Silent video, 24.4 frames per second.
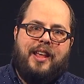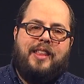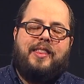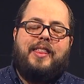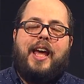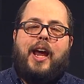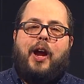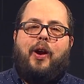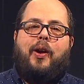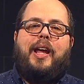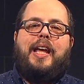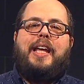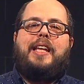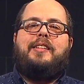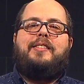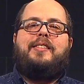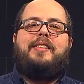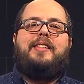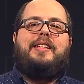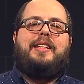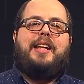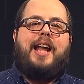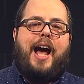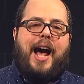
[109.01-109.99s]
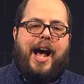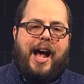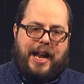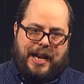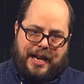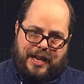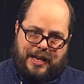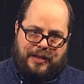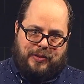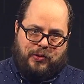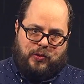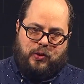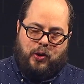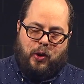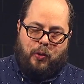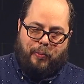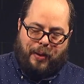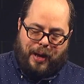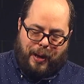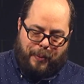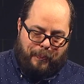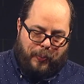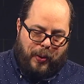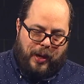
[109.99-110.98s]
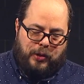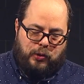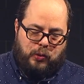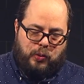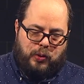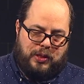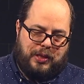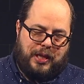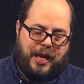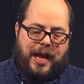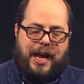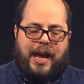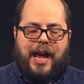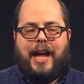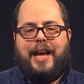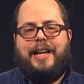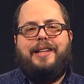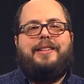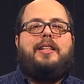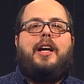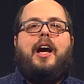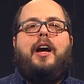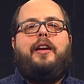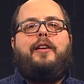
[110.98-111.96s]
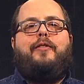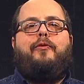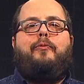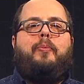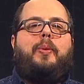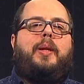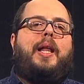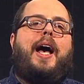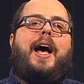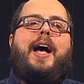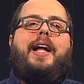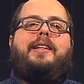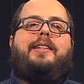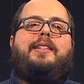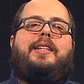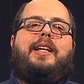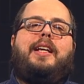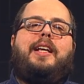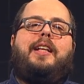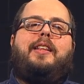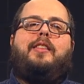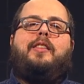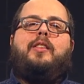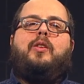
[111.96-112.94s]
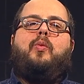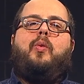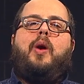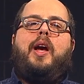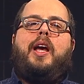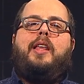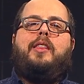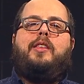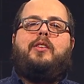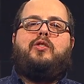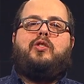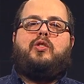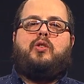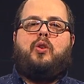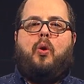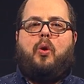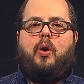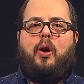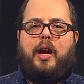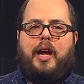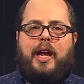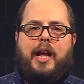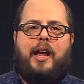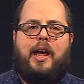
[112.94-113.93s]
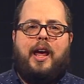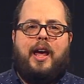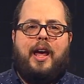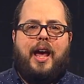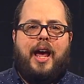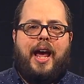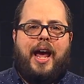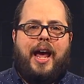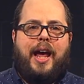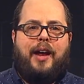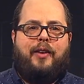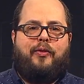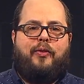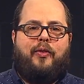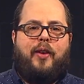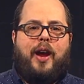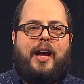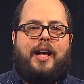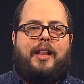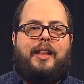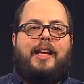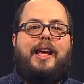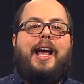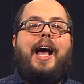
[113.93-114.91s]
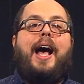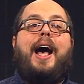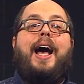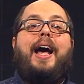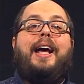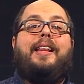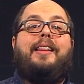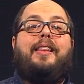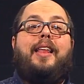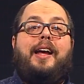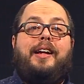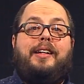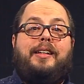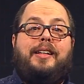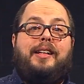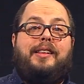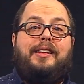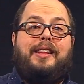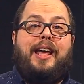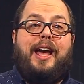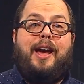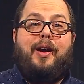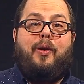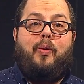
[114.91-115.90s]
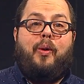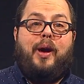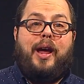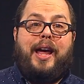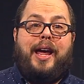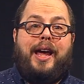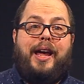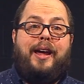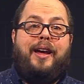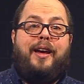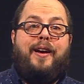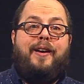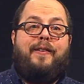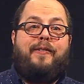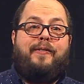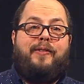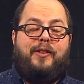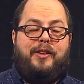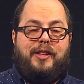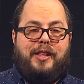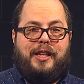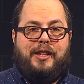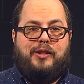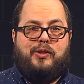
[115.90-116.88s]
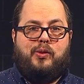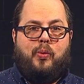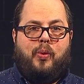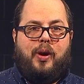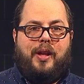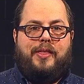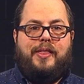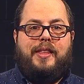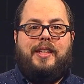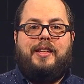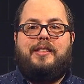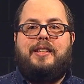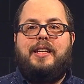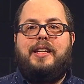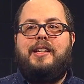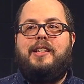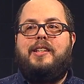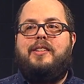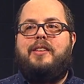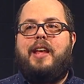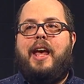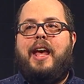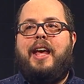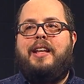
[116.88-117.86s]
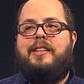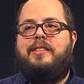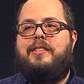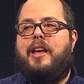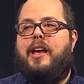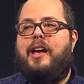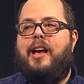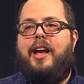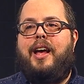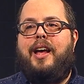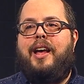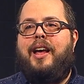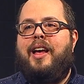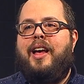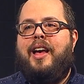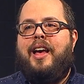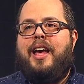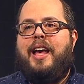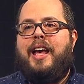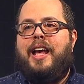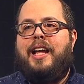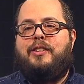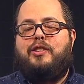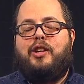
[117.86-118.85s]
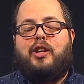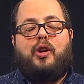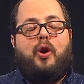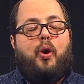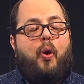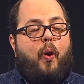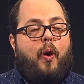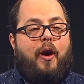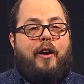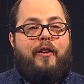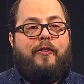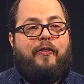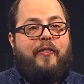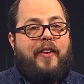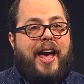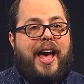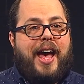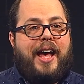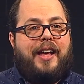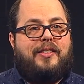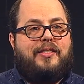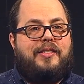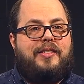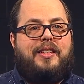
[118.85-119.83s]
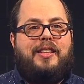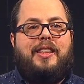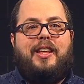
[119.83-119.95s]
There is not, as Joe Bob Briggs would say, a ton of plot to get in the way of the story. And frankly, I liked it that way for this one. It's a gore fest.